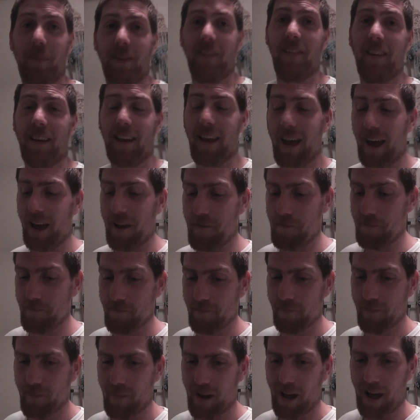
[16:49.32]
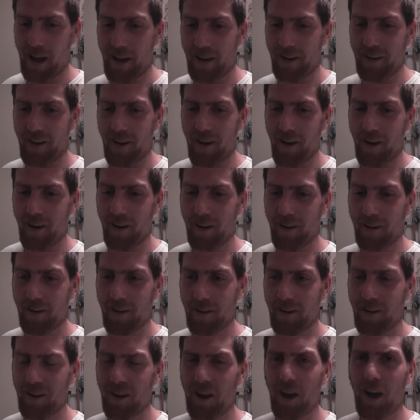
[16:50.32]
in the game, and
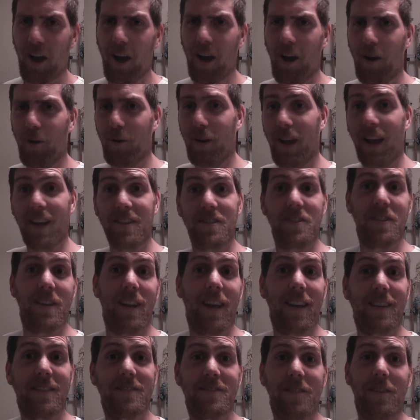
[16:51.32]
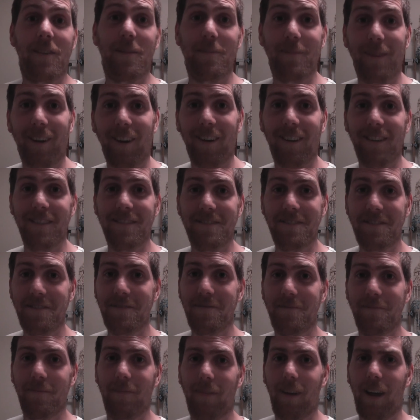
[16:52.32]
I'll catch you next time guys,
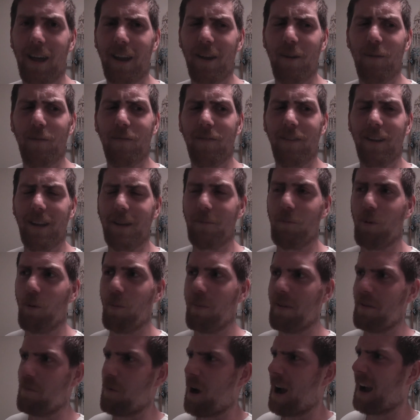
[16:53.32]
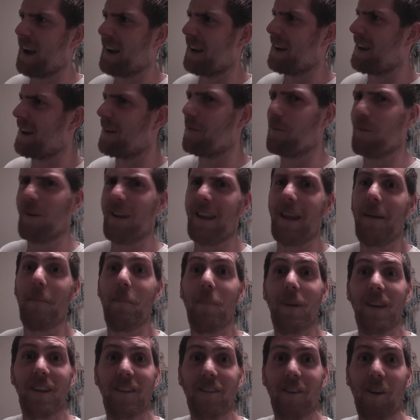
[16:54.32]
and hopefully we'll be whacking into one of them
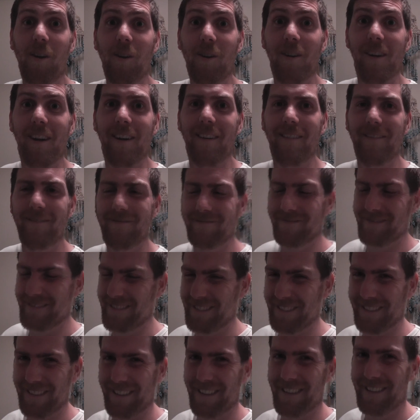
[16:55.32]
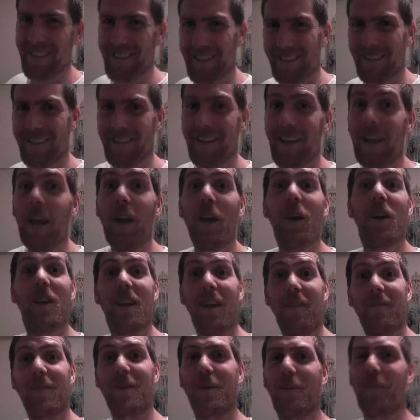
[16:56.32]
big conger. You
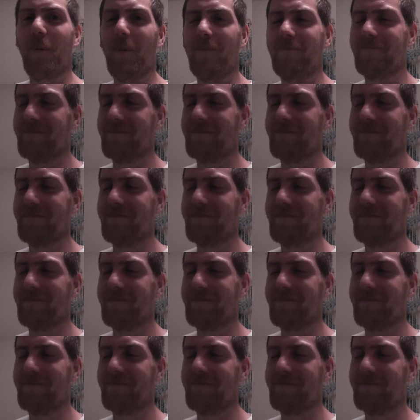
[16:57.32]
have a good one,